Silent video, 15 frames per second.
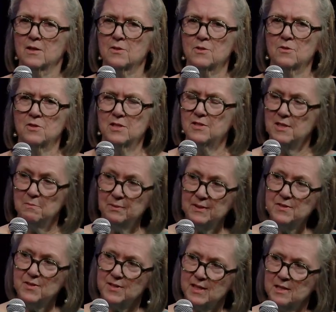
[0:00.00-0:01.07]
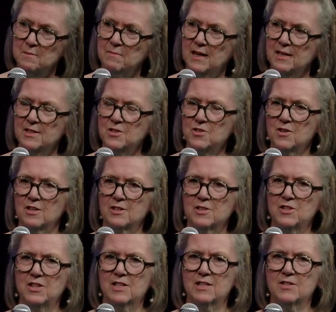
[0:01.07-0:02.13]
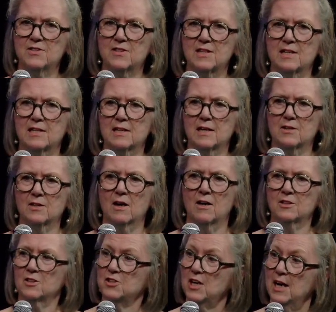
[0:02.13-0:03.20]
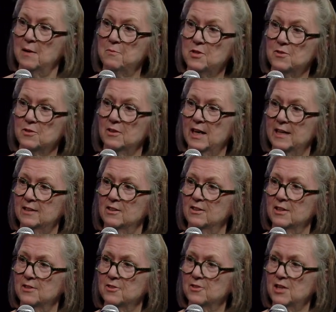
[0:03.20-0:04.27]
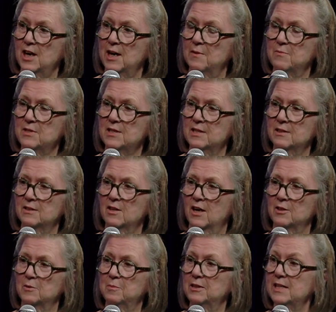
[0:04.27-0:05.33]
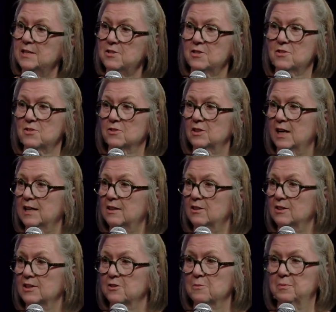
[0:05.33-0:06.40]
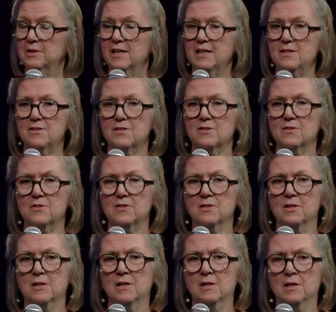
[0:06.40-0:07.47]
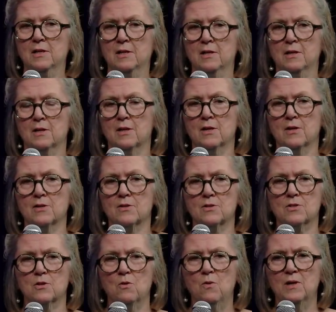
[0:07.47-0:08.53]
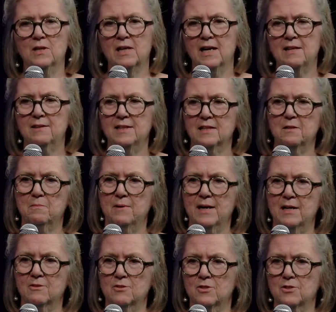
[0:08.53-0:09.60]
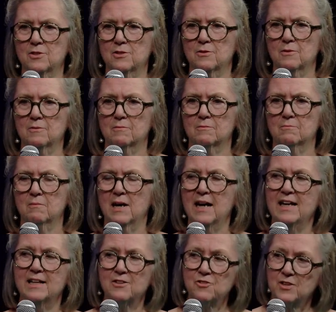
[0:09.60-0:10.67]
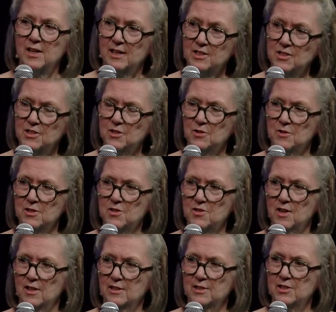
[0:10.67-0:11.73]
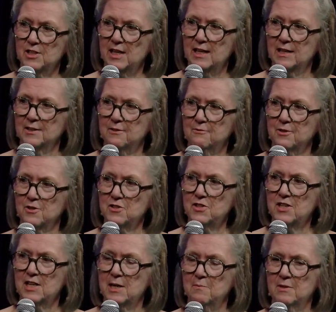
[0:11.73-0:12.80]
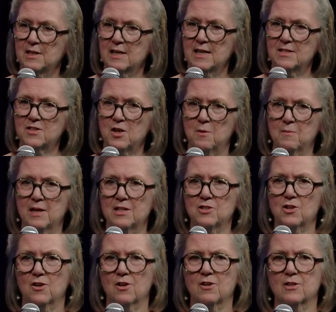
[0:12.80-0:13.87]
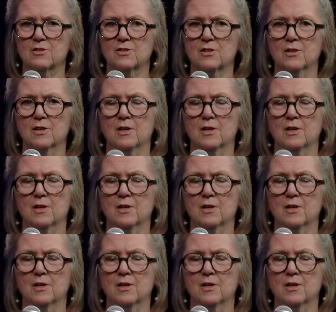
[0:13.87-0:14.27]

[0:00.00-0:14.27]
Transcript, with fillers: So the simplest thing about astrology is that not all times are like all other times, and not all places are like all other places. So when I think about my introduction to astrology and the first time that I saw my chart,